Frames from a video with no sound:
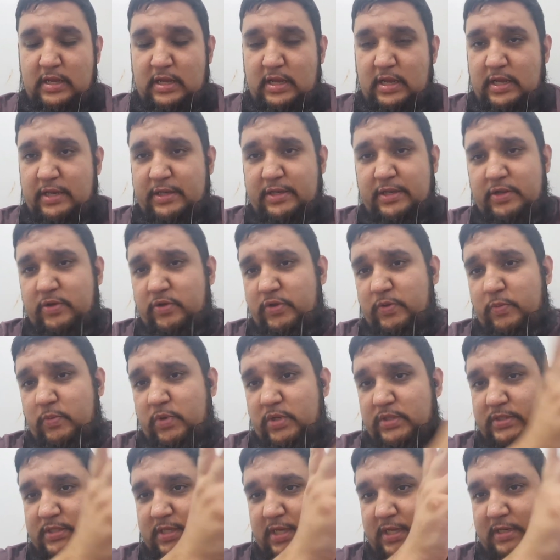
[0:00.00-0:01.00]
And the other
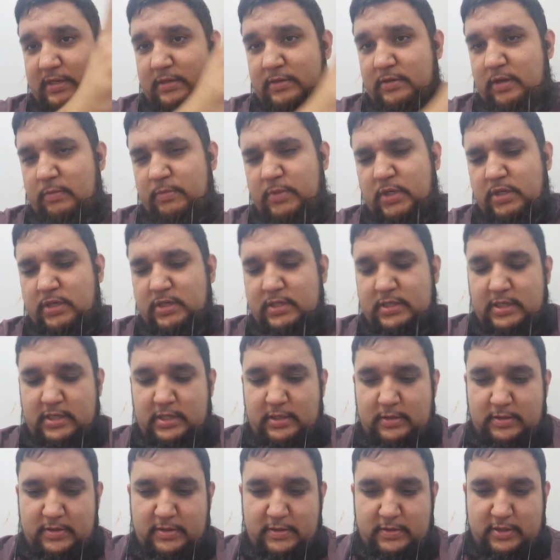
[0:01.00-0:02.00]
ones that I didn't do, I'm not going to tell
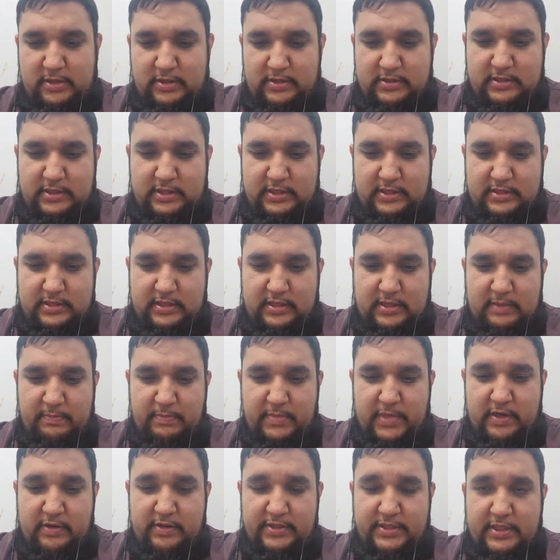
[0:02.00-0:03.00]
you because it's
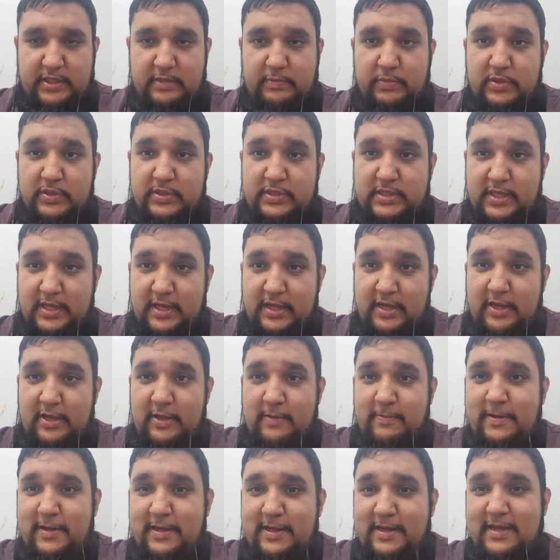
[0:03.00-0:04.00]
embarrassing, but
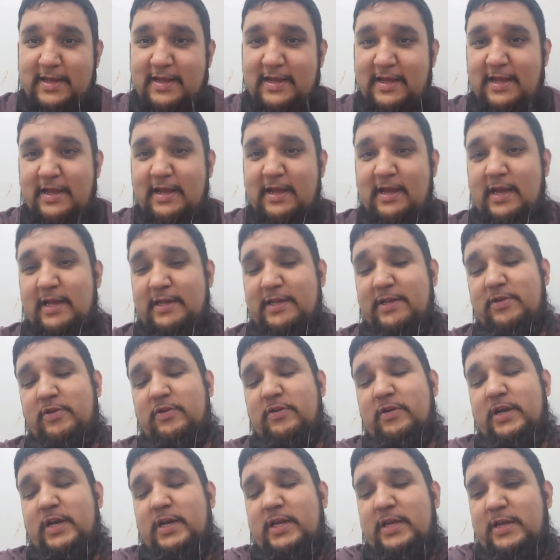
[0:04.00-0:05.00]
I did all
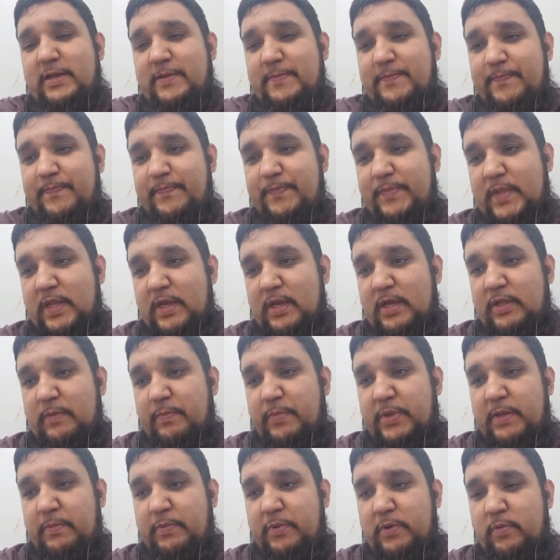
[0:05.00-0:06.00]
right. The
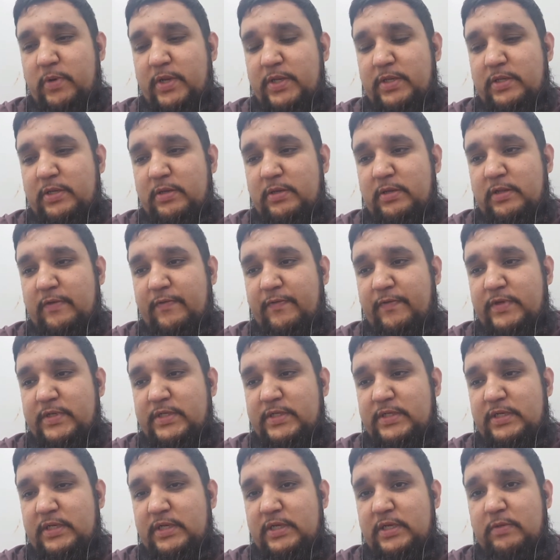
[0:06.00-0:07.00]
people I went to the
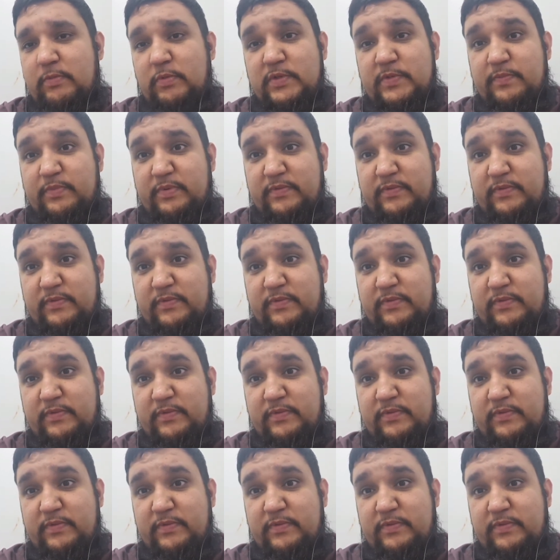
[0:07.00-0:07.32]
first year was